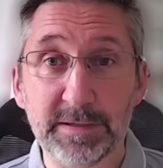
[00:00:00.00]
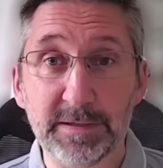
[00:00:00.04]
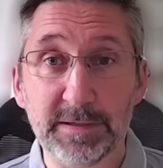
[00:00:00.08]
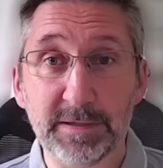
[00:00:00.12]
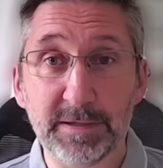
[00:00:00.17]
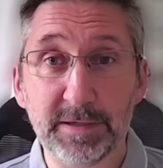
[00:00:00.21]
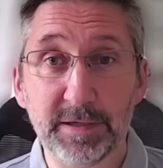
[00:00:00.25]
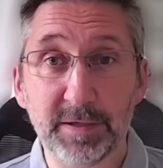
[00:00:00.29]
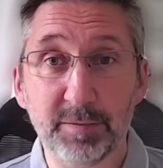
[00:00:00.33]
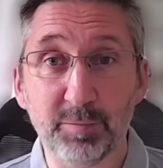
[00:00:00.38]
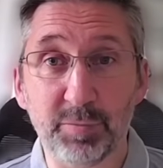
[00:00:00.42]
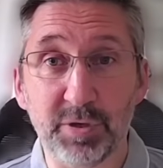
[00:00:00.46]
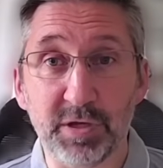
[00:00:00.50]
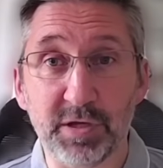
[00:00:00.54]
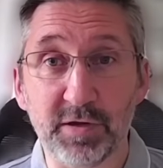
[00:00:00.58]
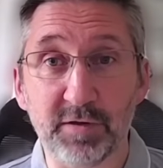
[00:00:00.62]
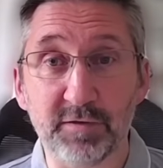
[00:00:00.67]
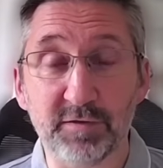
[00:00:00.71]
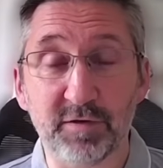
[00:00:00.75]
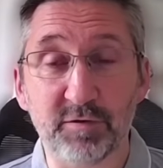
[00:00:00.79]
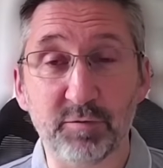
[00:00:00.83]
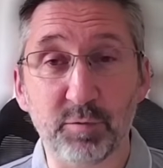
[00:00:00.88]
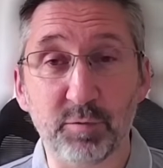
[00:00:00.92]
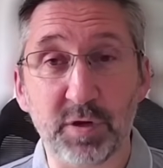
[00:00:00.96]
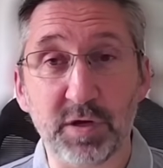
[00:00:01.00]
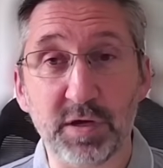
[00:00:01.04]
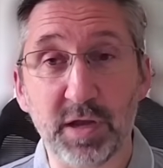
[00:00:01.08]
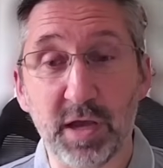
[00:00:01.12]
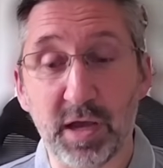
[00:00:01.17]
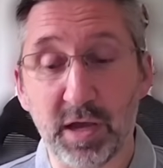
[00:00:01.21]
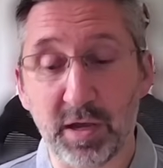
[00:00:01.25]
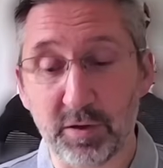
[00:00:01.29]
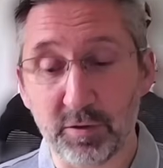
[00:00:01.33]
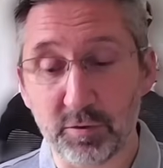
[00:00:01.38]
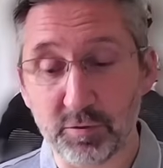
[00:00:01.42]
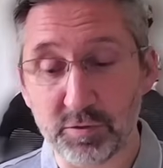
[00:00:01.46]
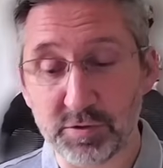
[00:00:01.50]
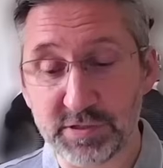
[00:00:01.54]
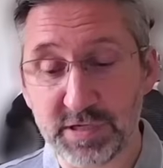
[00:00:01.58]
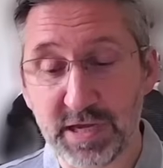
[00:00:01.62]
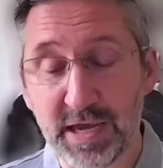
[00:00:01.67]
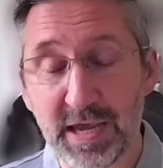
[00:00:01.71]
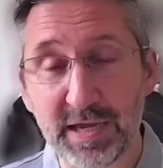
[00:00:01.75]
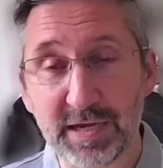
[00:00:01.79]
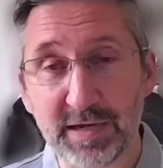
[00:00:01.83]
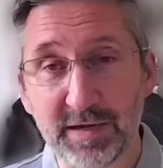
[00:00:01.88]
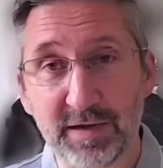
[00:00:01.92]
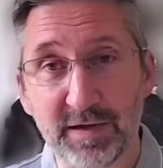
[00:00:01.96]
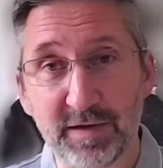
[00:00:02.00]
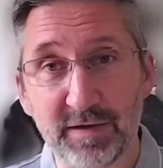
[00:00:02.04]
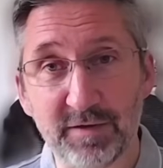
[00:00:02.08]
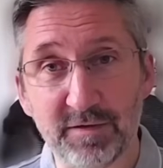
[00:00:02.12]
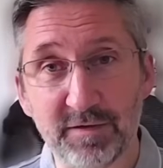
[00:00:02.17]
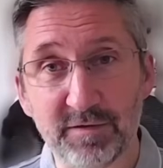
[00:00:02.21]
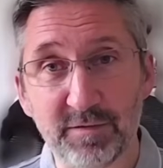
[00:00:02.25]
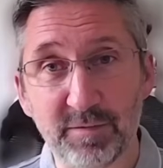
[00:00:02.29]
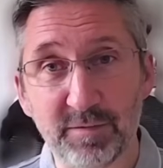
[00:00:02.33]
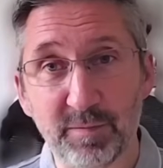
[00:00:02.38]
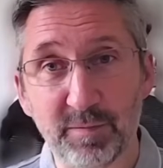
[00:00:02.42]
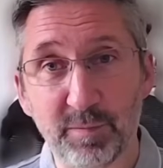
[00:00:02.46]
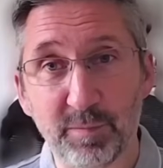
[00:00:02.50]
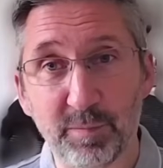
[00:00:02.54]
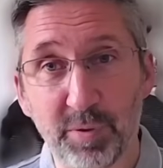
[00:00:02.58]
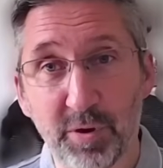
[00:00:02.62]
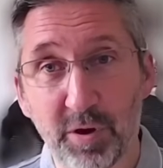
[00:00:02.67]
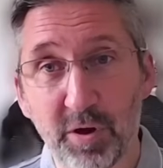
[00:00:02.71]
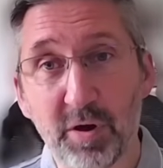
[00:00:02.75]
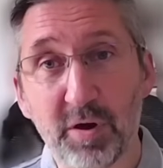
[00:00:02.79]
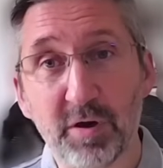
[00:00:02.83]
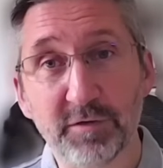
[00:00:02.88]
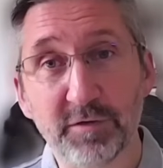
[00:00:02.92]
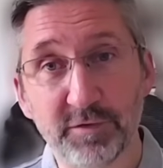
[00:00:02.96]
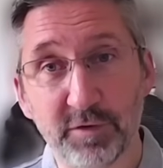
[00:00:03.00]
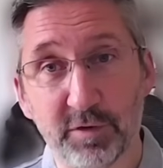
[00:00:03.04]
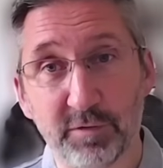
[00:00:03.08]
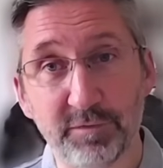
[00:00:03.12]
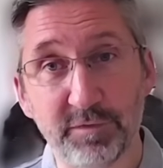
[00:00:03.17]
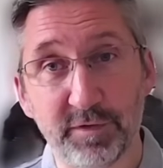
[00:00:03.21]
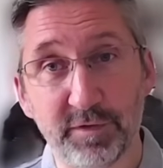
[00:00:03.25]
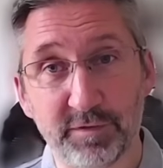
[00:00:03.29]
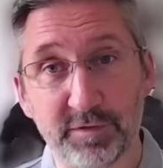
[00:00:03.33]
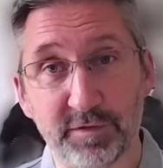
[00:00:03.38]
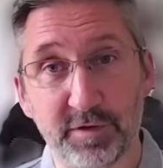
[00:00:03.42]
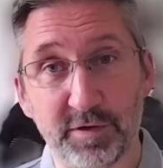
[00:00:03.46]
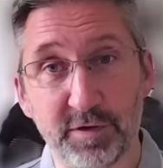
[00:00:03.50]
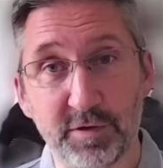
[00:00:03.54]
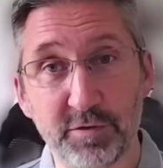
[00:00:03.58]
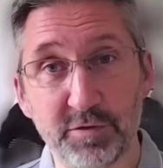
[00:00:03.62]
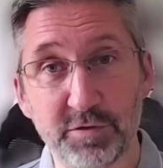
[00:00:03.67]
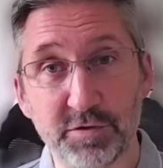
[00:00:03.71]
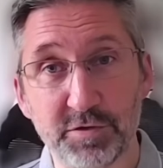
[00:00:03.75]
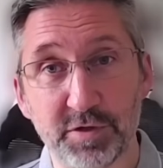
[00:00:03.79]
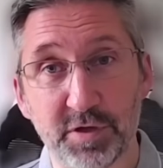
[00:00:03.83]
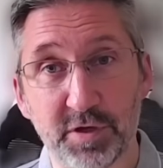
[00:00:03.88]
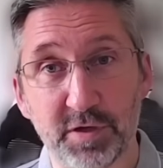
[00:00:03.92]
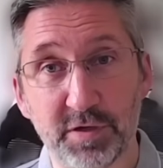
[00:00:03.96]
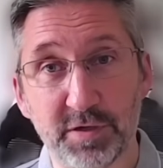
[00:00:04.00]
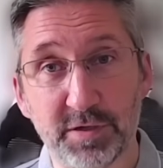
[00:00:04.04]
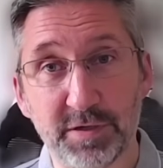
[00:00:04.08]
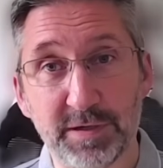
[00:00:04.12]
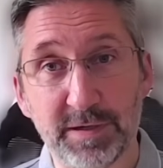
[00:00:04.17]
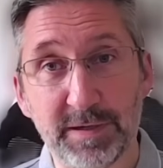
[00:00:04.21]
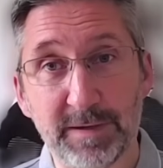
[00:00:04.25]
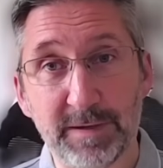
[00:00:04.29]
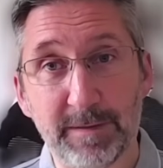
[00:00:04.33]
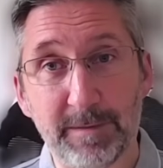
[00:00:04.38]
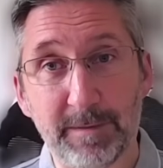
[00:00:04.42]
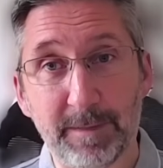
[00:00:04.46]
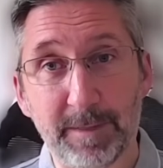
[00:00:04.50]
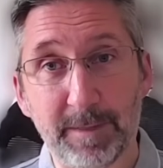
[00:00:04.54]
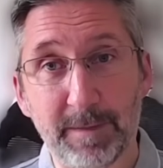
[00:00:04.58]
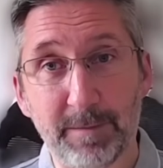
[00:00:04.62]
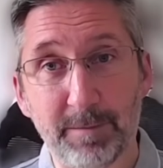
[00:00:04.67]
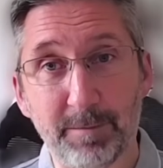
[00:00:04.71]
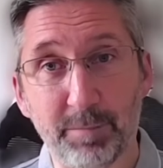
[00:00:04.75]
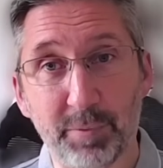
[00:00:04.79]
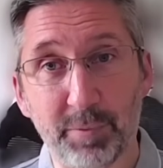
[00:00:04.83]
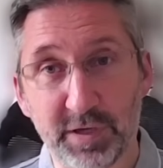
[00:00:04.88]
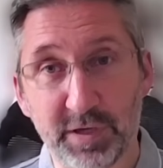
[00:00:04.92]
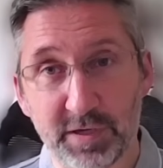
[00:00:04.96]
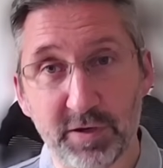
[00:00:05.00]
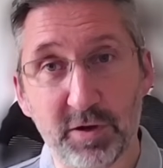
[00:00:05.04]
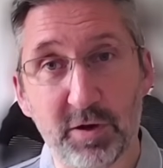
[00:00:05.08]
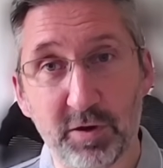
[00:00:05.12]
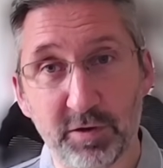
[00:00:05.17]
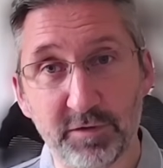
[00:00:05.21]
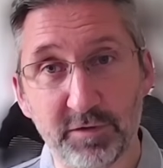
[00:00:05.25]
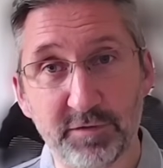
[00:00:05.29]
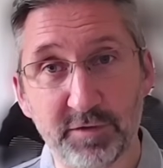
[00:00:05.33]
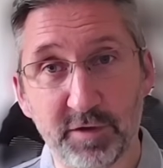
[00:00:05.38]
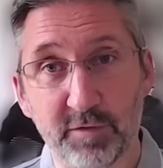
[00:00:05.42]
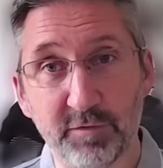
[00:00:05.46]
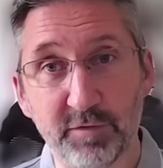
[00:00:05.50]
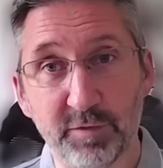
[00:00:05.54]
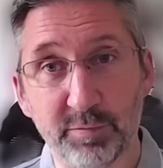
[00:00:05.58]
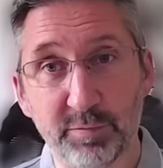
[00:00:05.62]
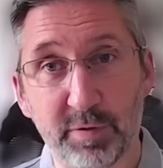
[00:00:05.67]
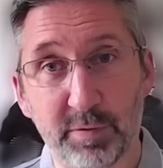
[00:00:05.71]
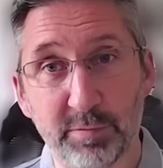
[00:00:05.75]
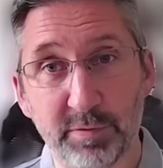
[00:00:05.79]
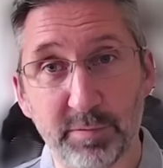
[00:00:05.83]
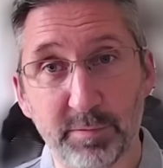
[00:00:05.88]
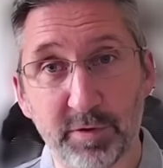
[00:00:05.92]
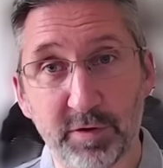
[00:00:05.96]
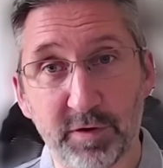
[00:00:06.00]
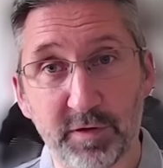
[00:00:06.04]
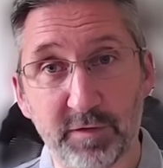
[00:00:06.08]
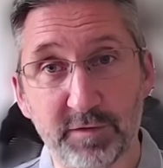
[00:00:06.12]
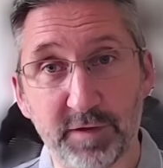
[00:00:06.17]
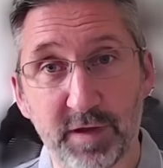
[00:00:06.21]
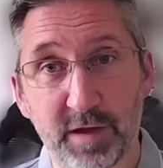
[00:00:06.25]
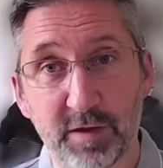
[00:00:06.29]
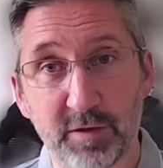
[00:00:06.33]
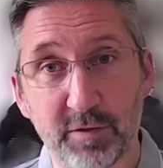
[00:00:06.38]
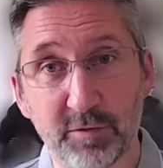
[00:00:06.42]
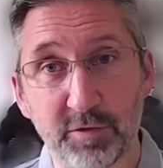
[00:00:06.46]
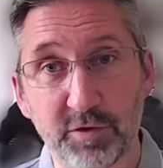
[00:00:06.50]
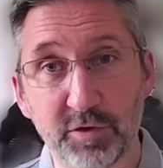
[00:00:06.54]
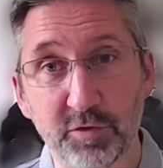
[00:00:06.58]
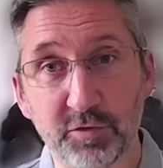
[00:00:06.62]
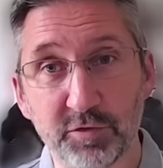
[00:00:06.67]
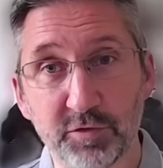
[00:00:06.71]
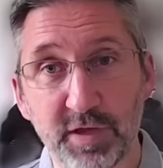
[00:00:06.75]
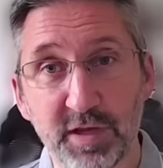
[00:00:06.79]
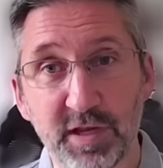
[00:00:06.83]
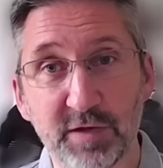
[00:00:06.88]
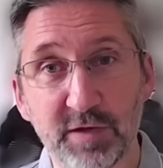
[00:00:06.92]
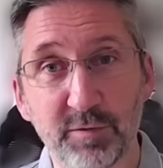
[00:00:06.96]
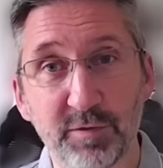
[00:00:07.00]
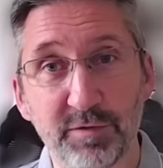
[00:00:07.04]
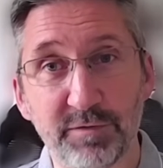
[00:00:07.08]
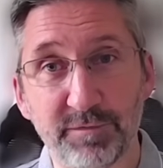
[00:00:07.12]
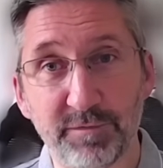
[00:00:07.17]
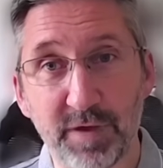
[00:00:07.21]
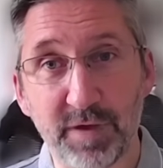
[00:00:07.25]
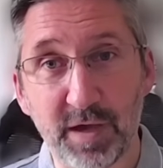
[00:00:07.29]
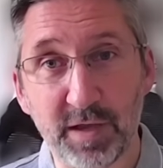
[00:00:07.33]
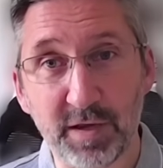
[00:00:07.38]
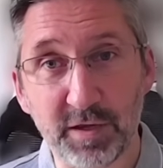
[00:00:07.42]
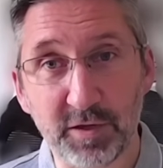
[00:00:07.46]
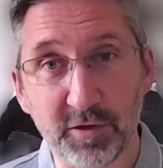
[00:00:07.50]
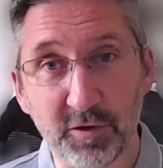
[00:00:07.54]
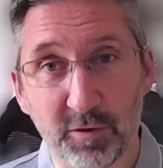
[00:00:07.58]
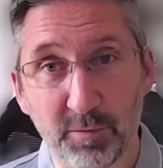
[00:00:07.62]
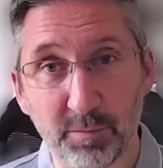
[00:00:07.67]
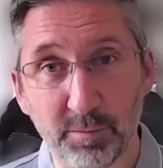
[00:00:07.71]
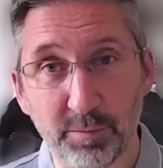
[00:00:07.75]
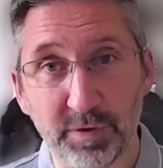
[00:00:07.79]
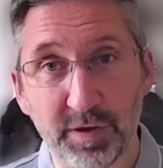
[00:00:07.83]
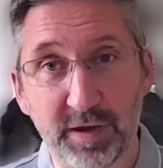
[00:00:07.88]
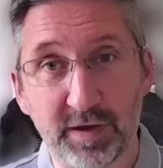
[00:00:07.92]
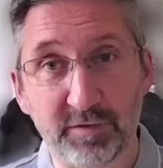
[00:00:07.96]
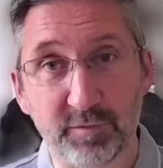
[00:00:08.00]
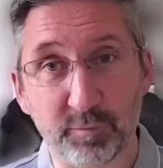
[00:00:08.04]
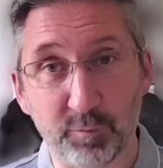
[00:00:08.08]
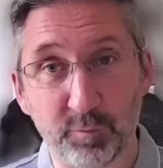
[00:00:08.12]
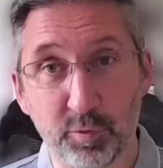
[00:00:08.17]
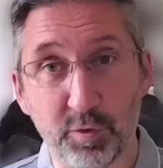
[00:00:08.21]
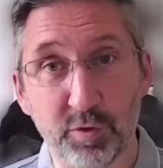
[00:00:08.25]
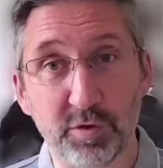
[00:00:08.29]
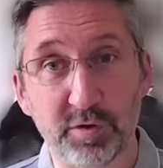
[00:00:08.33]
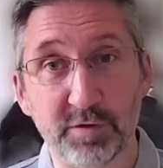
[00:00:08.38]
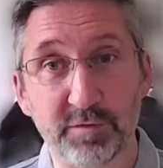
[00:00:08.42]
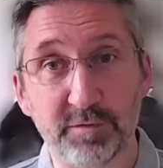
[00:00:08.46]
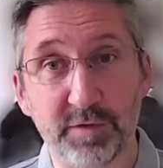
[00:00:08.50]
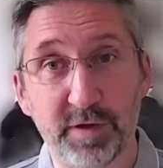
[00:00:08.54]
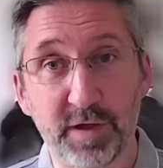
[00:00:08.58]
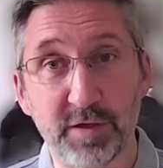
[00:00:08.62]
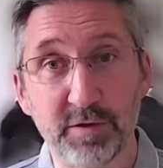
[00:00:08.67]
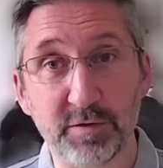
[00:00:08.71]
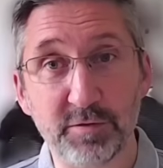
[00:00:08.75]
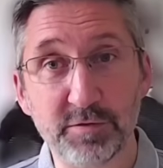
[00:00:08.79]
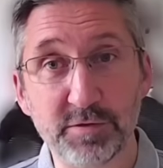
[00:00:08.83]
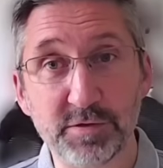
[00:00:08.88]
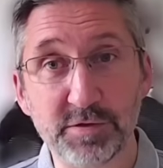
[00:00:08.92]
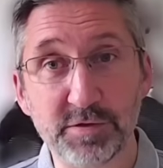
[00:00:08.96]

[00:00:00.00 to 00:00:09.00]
because, as we know, tech is part of the solution, but it can't solve the problem on its own. You're dealing with fairly complex workflows.